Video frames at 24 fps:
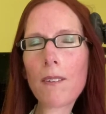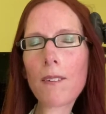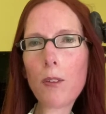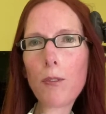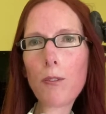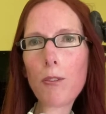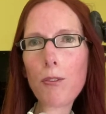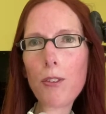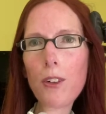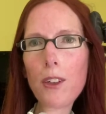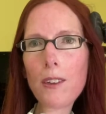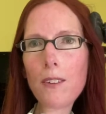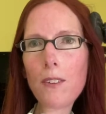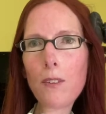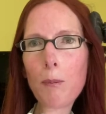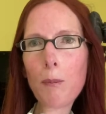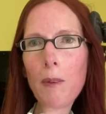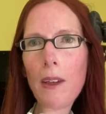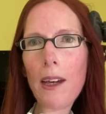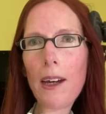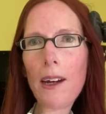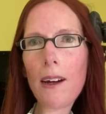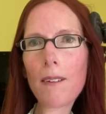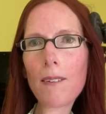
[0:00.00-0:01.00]
It freaks me
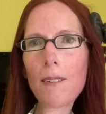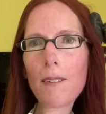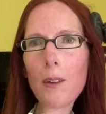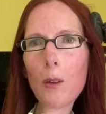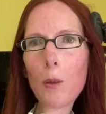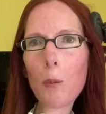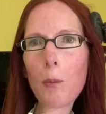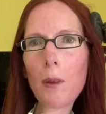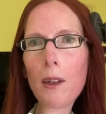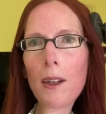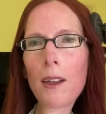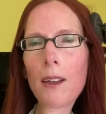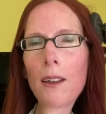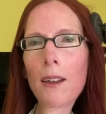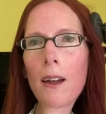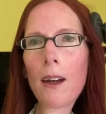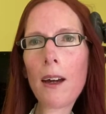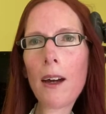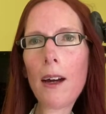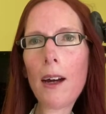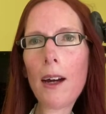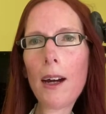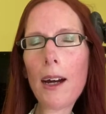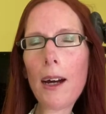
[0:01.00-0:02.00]
out a little bit.
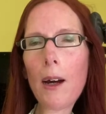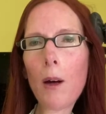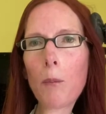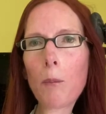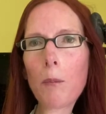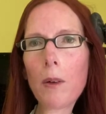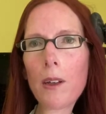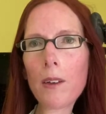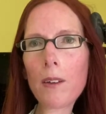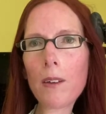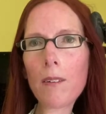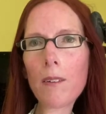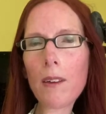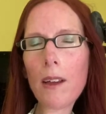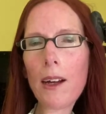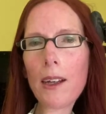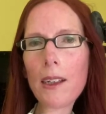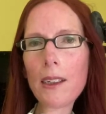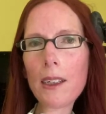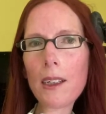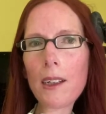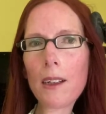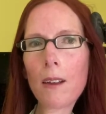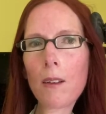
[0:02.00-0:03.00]
I don't like
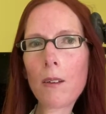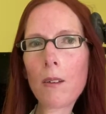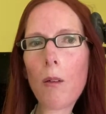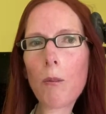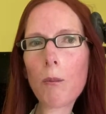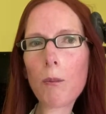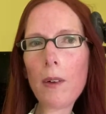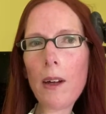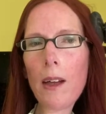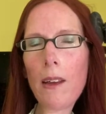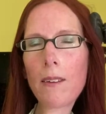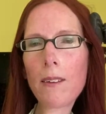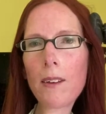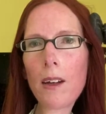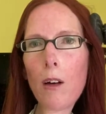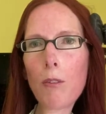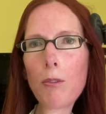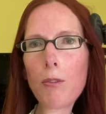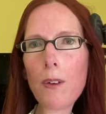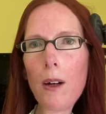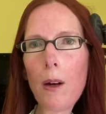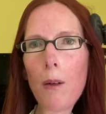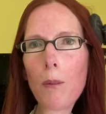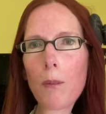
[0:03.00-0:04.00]
it, and I
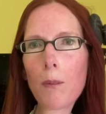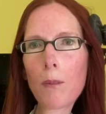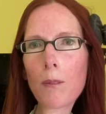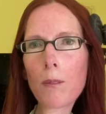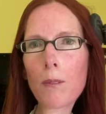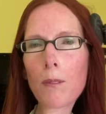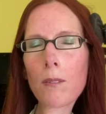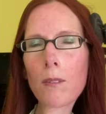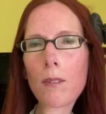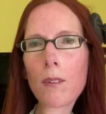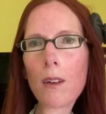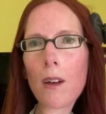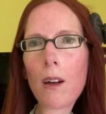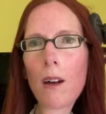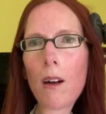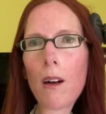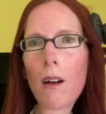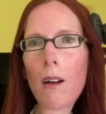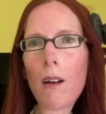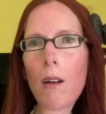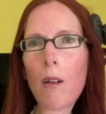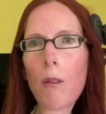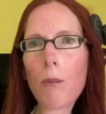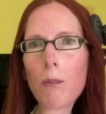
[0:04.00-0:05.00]
felt
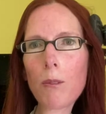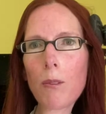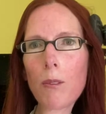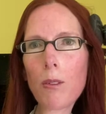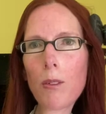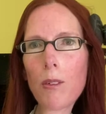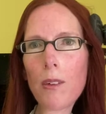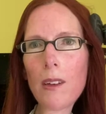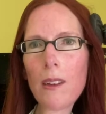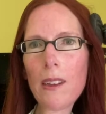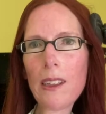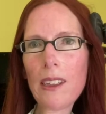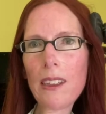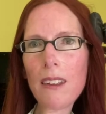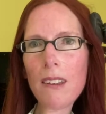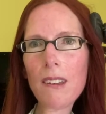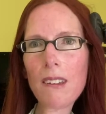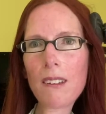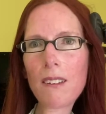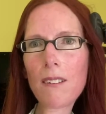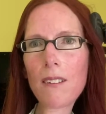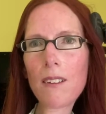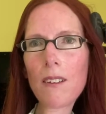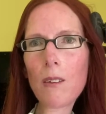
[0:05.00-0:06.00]
really
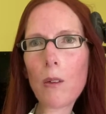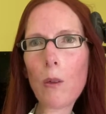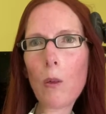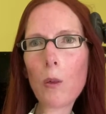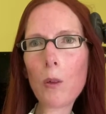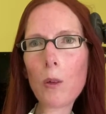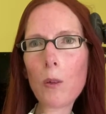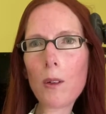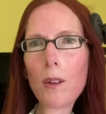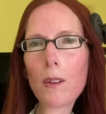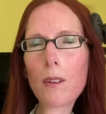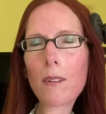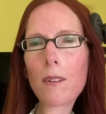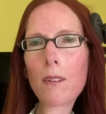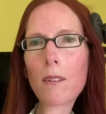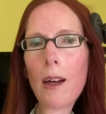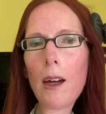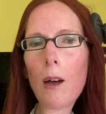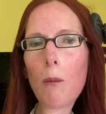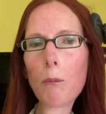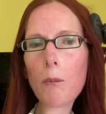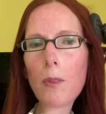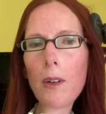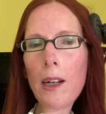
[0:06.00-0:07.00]
awkward,
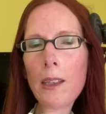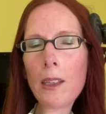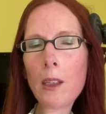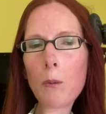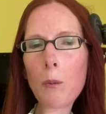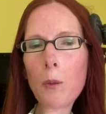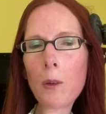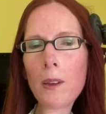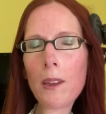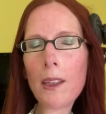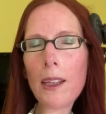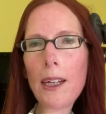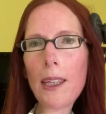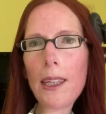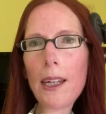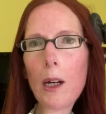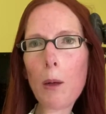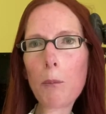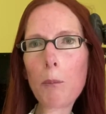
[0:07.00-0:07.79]
and he wouldn't let up.